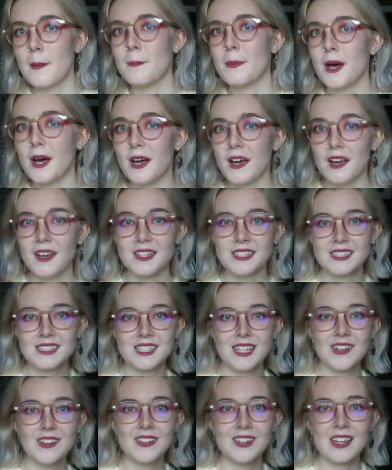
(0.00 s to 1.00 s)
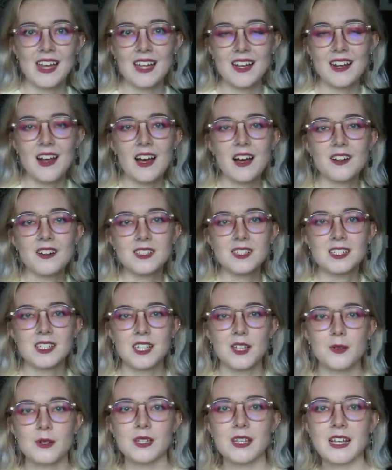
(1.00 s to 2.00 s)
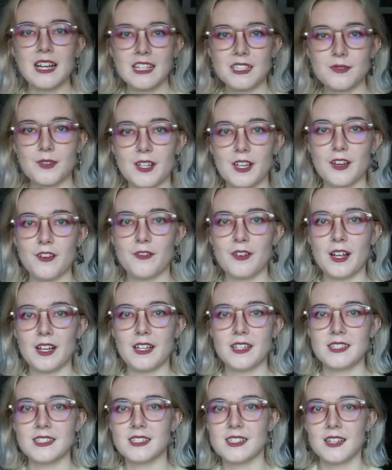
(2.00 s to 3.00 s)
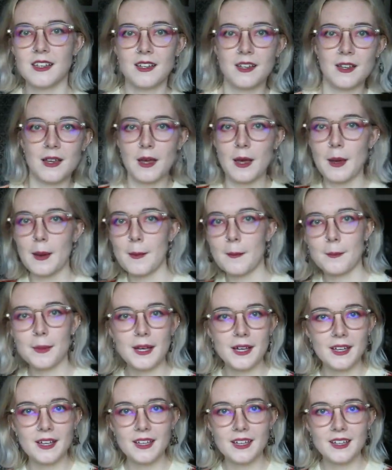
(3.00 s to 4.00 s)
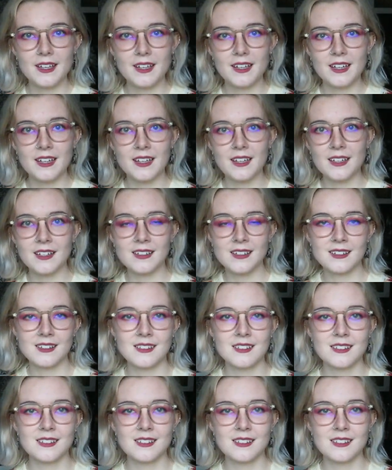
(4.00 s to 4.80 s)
But until then, I'll see you in the next video, fellas. Bye!